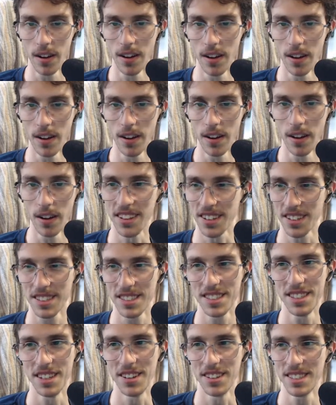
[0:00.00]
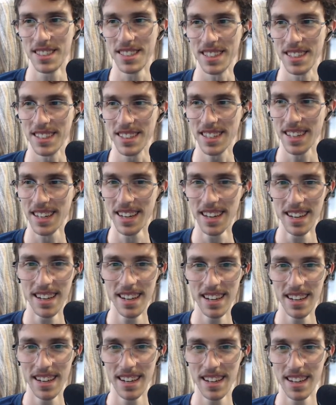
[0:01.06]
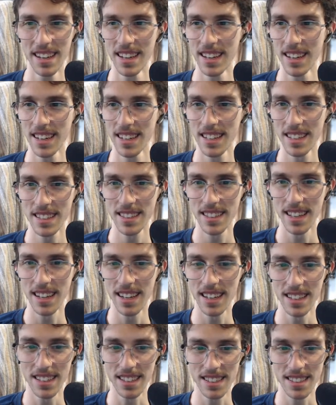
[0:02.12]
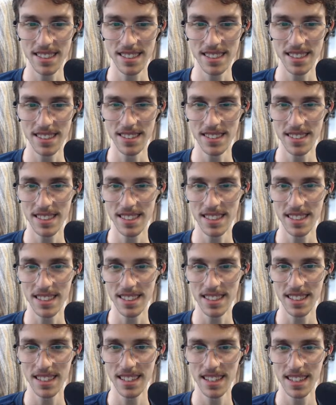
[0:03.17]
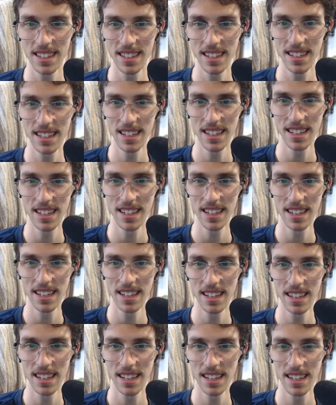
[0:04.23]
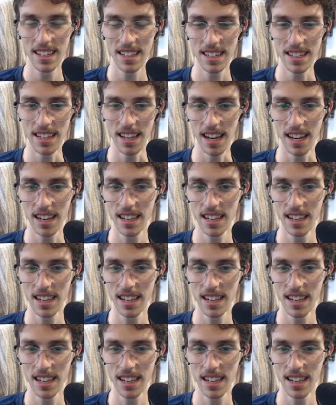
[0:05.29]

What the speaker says: That looks so silly. That looks so silly. Yeah.